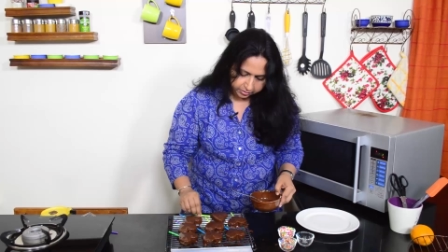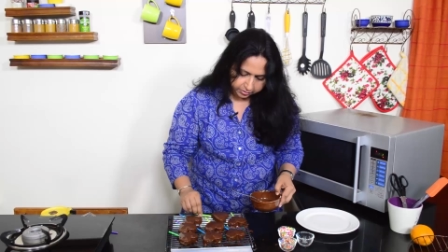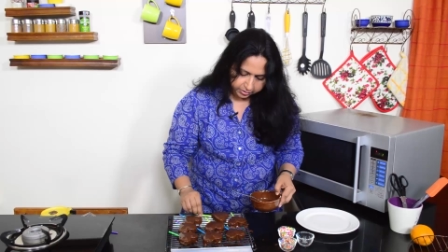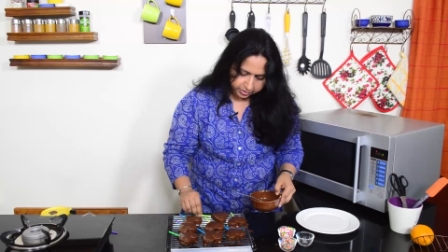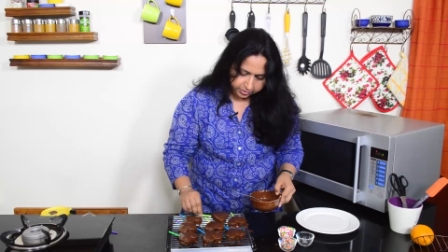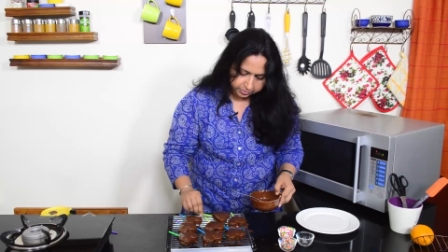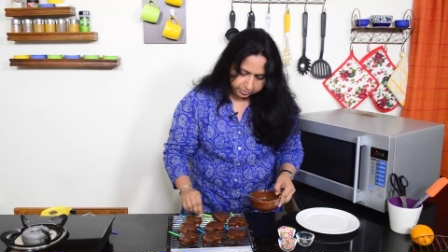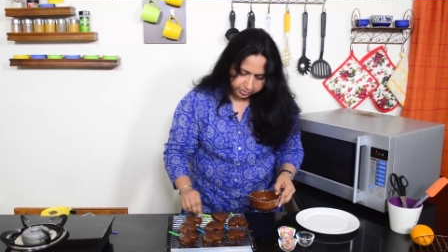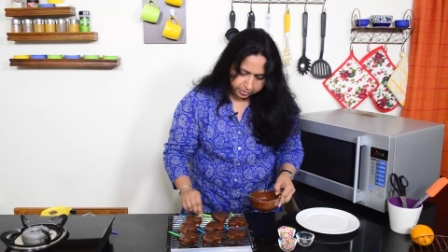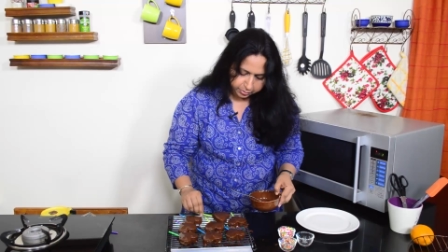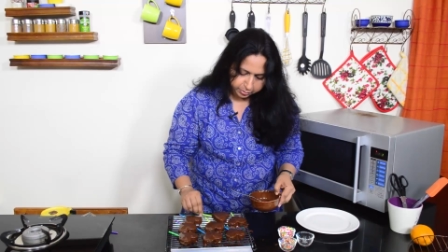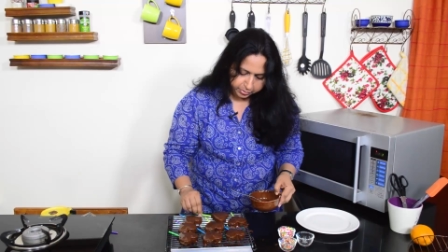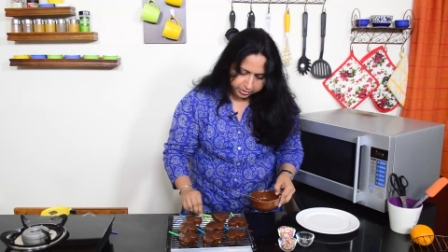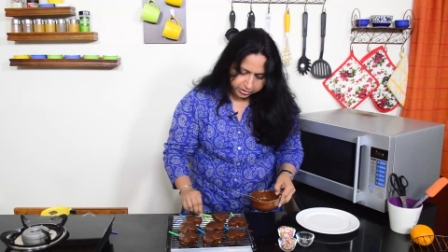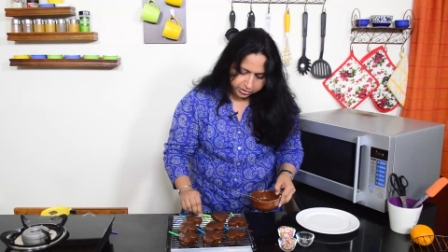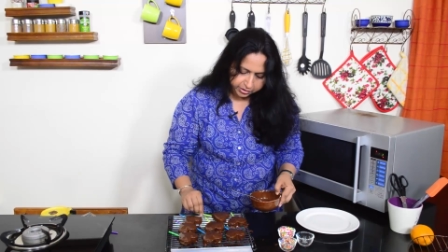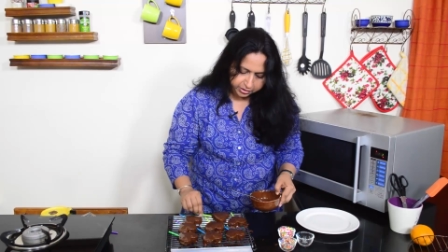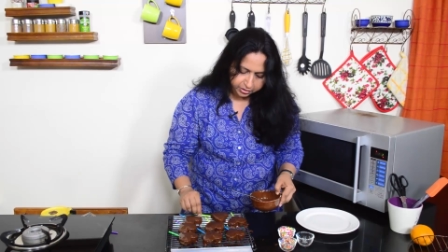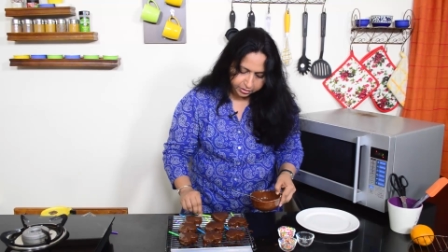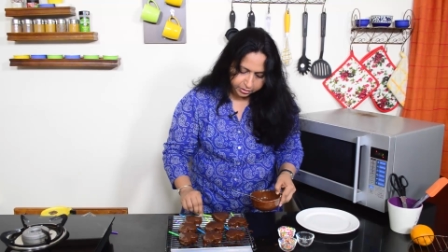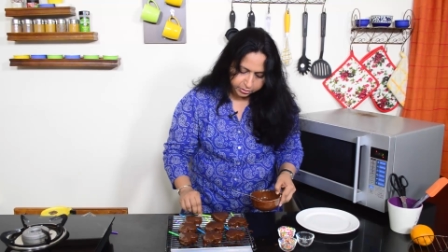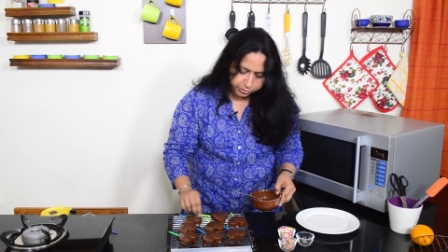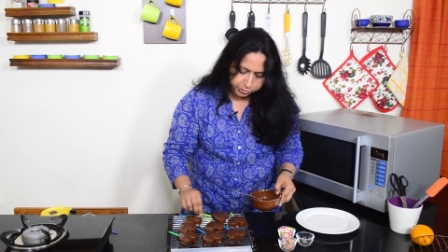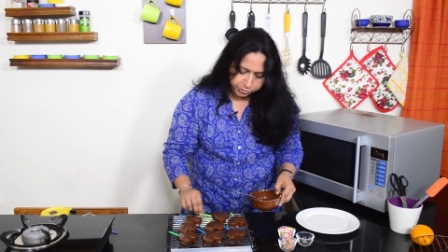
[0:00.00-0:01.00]
And give them a
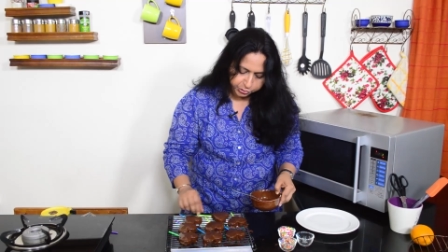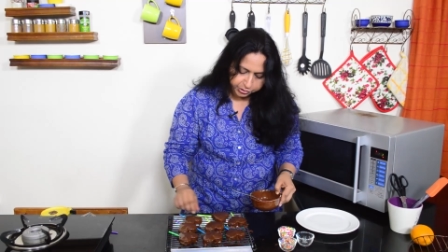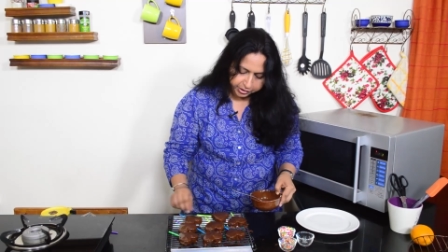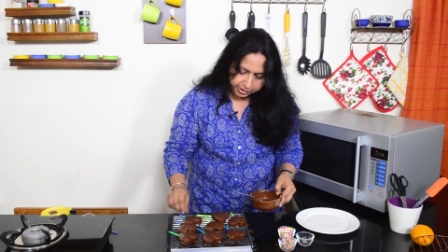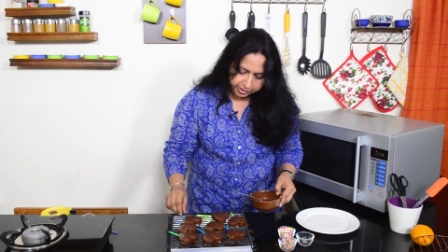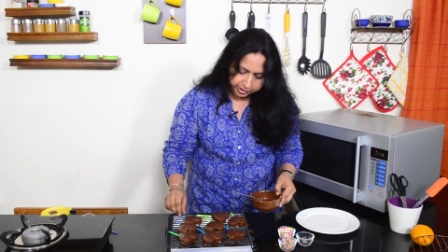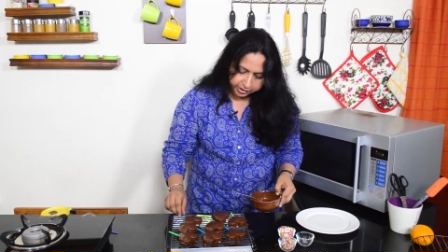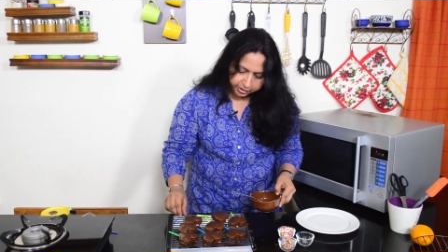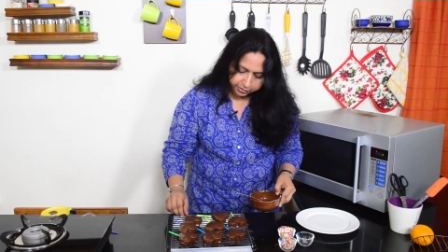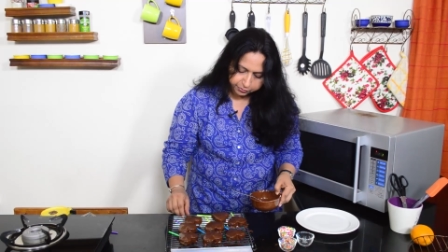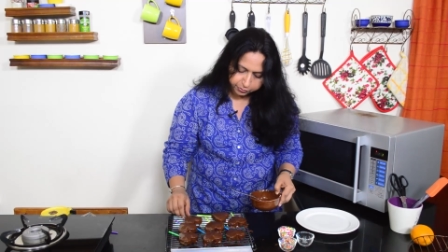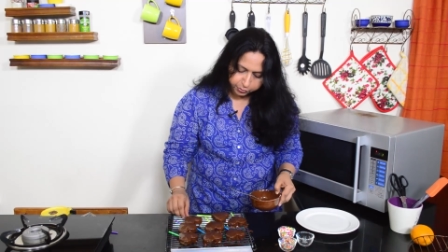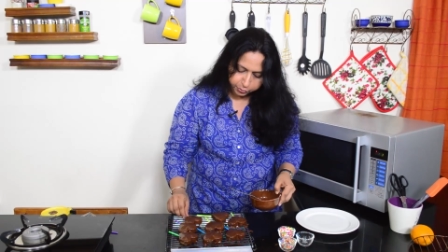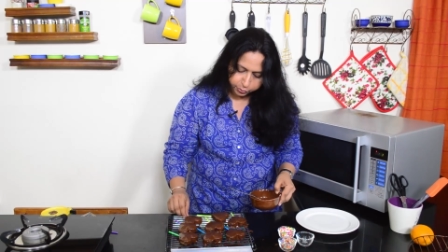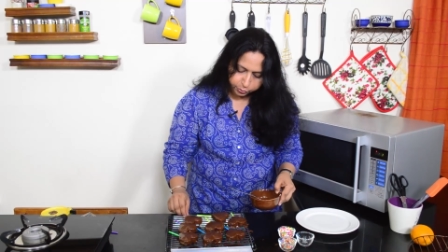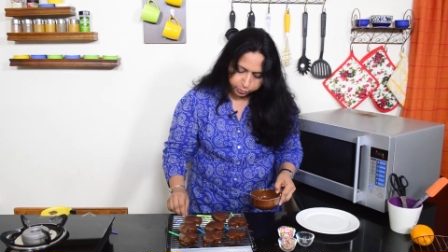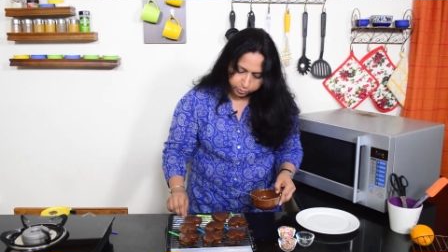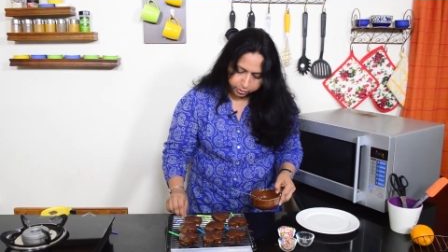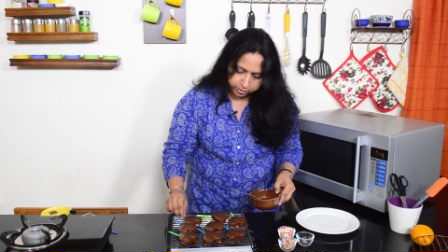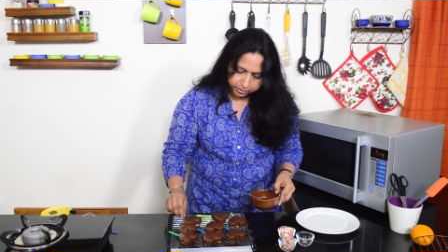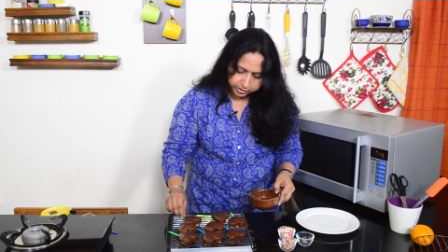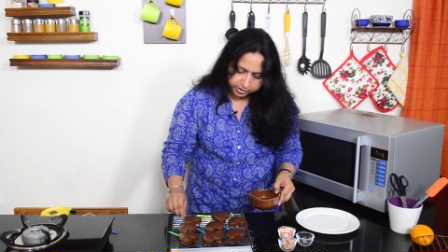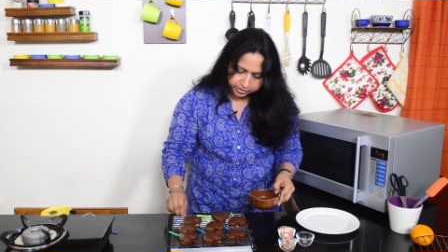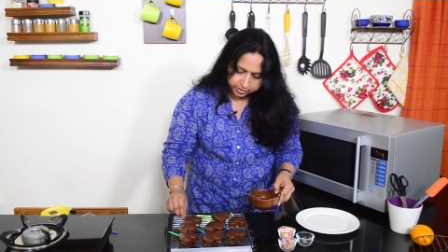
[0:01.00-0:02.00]
gentle shake if you
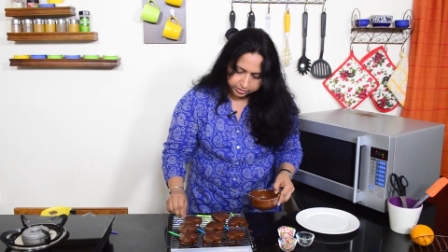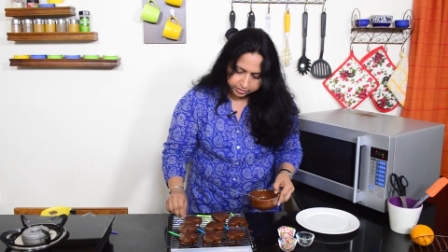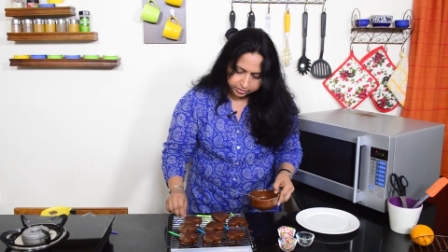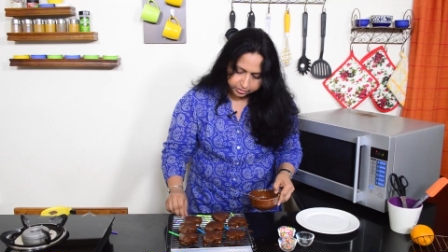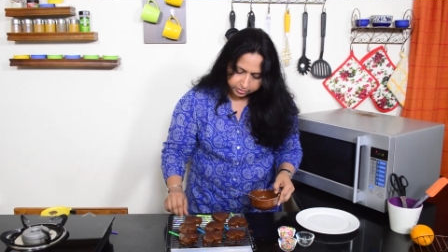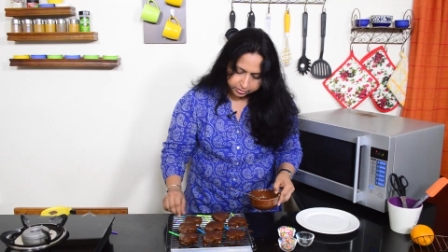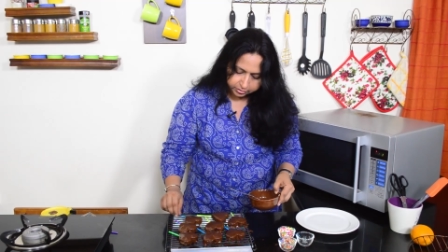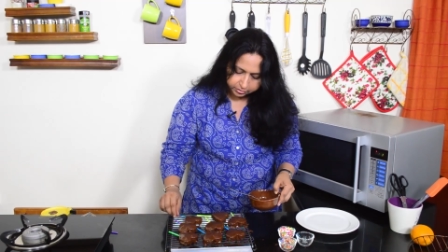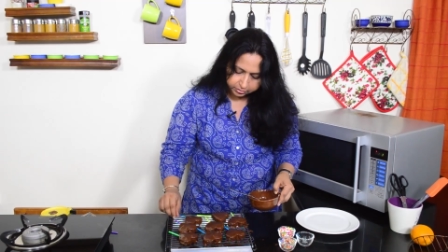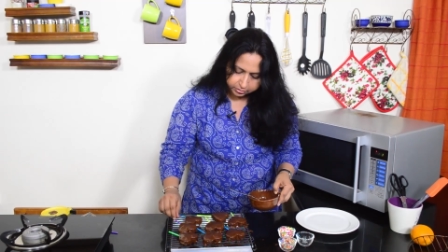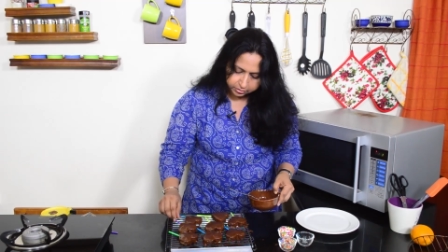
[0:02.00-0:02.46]
want the